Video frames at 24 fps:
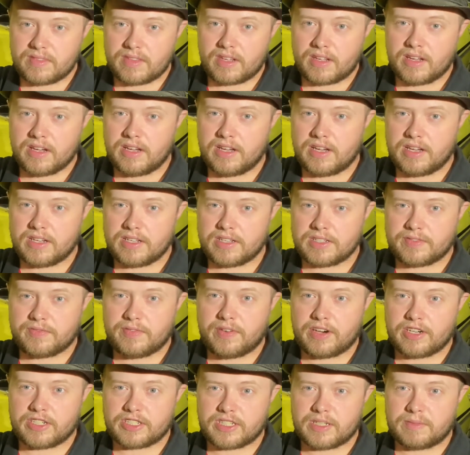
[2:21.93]
It's
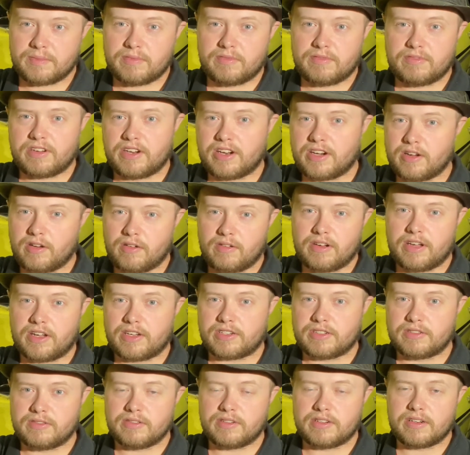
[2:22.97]
very simple. There ain't a whole lot
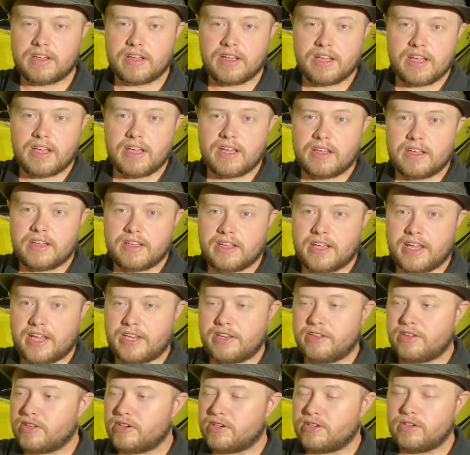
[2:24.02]
to it. And
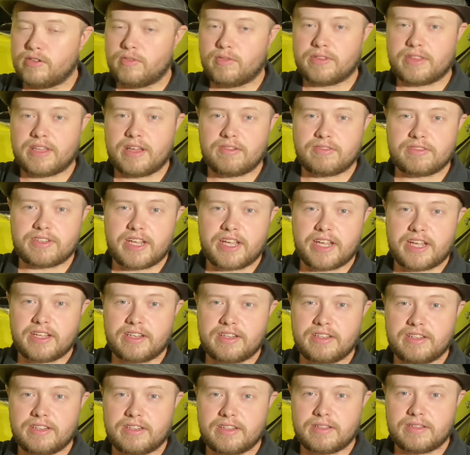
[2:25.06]
you can do it without
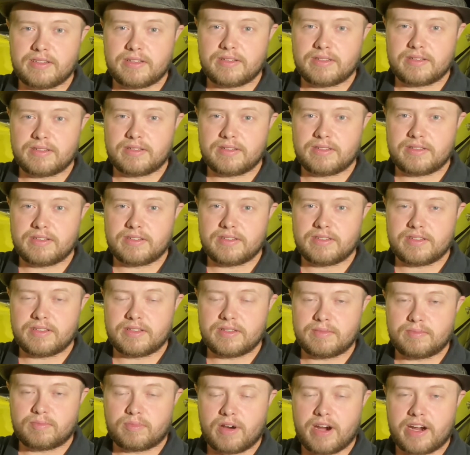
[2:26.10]
taking the
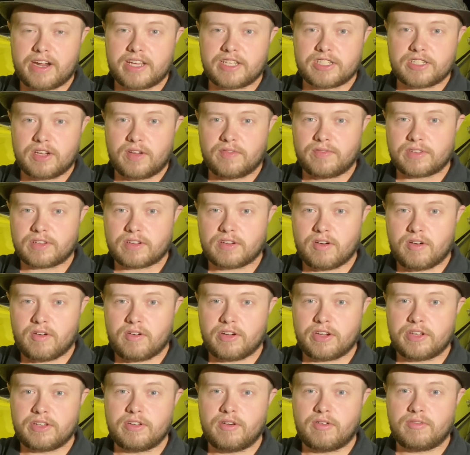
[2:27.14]
brackets off the car.
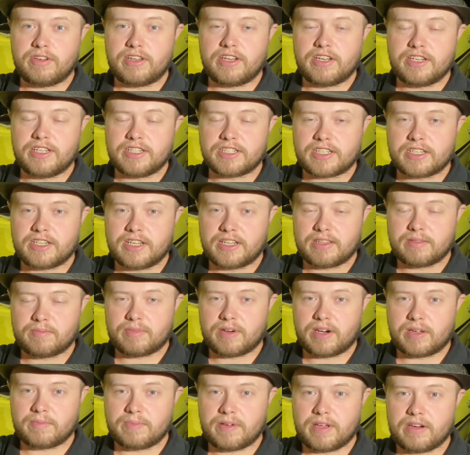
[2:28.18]
You don't need to disconnect the
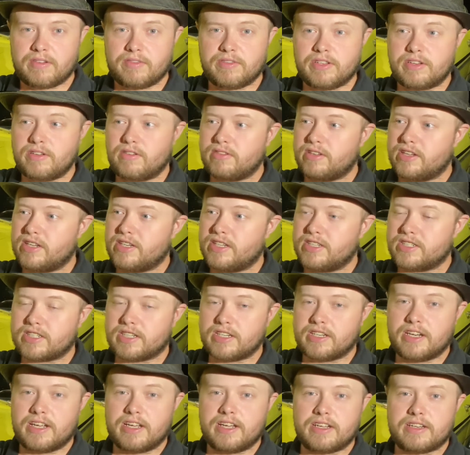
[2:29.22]
brake pedal. You don't need to
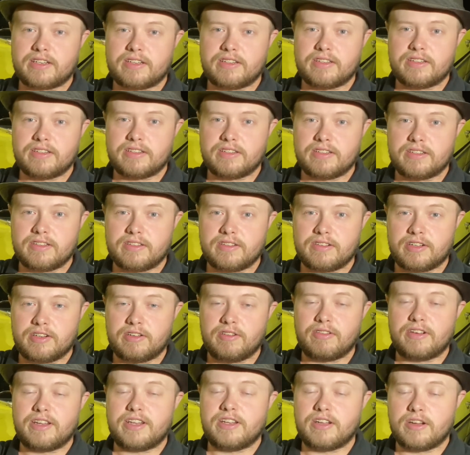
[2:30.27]
disconnect, or you
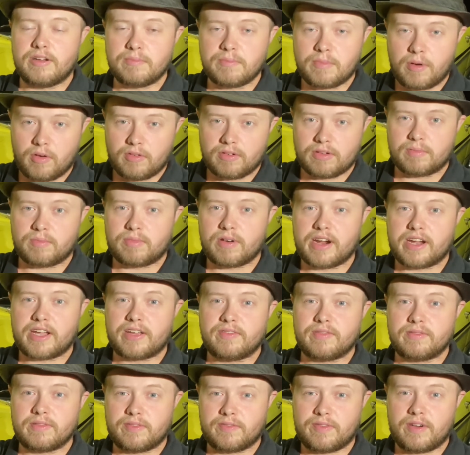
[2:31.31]
don't need to unbolt the bracket
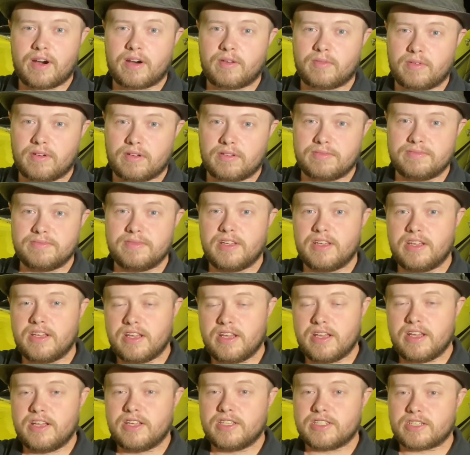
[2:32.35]
from the firewall.
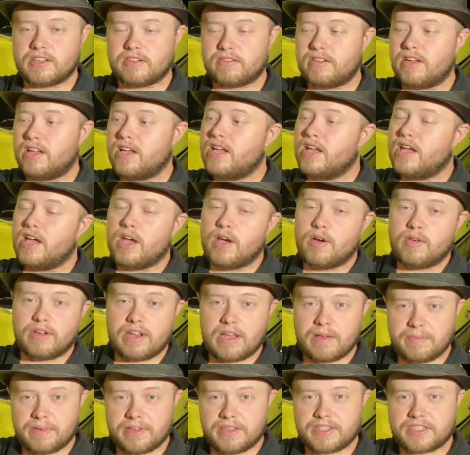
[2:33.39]
So with
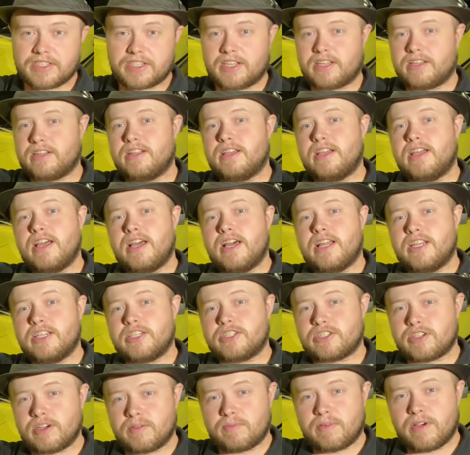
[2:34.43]
that being said, let's
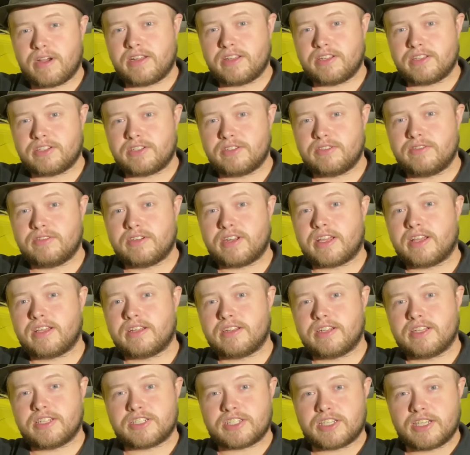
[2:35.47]
jump right into it, and
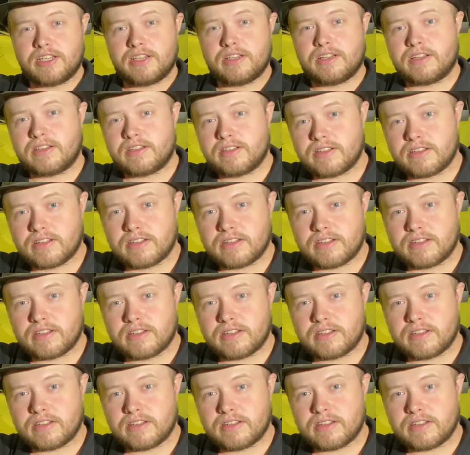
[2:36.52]
let's see how